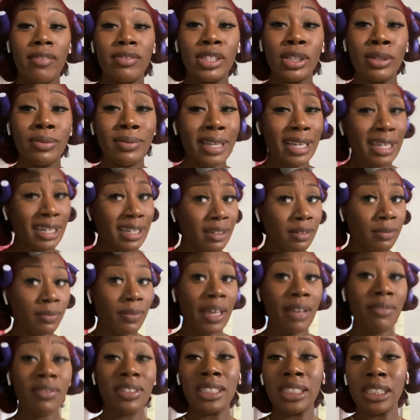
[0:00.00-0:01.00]
So nine
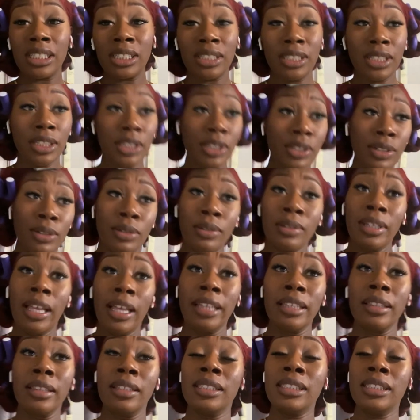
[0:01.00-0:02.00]
ninety-five is a deal.
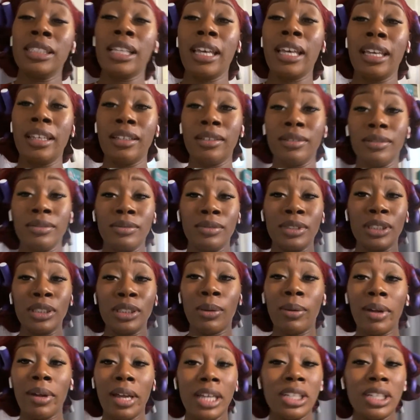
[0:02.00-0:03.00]
Like, the site was
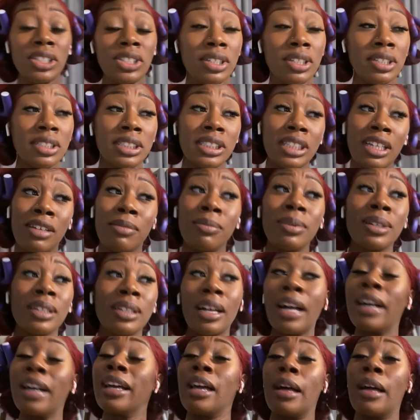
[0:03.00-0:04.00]
crashing and stuff, but
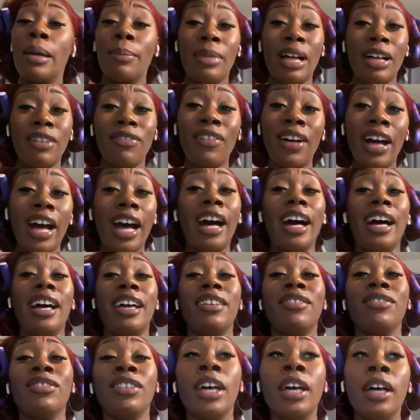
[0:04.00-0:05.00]
I got my
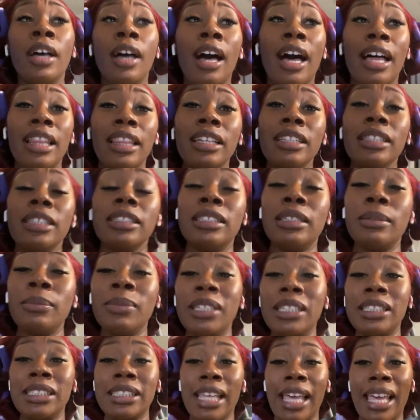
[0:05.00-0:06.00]
five. I think the
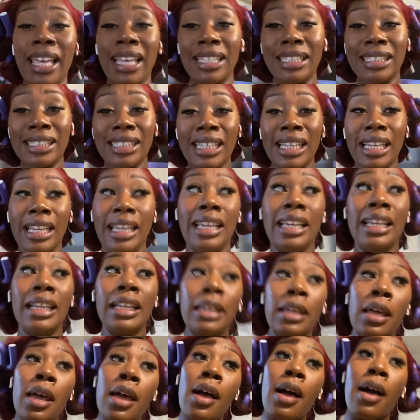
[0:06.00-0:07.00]
limit is
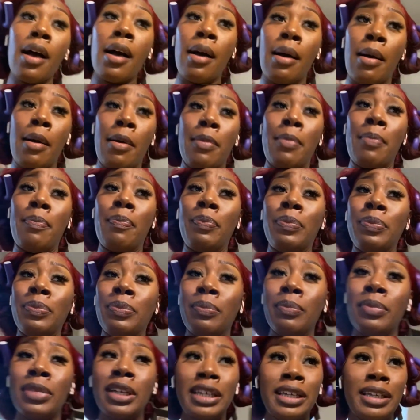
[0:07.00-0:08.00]
eighteen. Um,
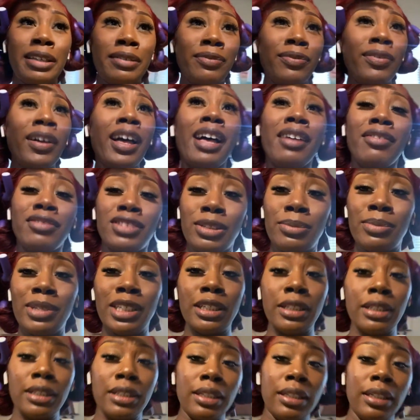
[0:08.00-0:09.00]
but five should be
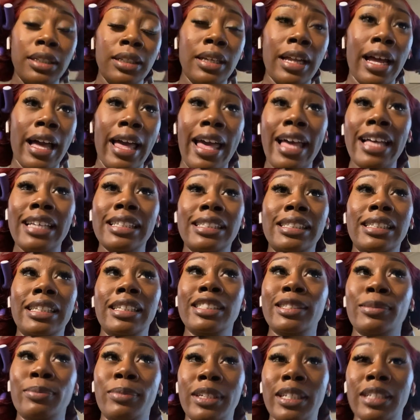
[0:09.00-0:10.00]
good. I had
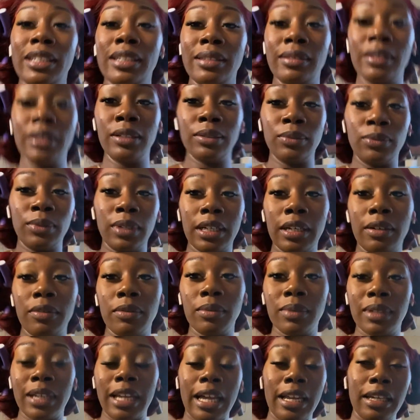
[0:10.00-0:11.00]
six, but one of
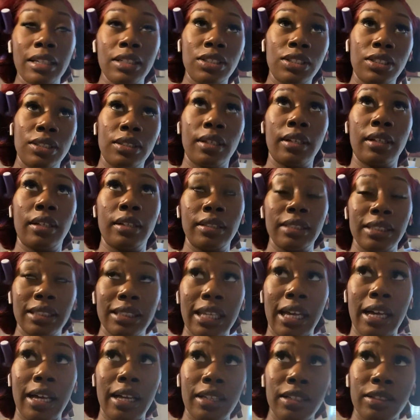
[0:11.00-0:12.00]
them went out of uh,
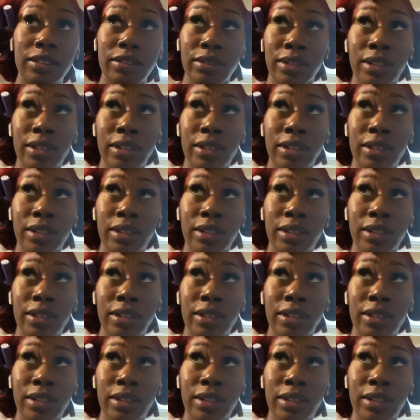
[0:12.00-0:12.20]
stock.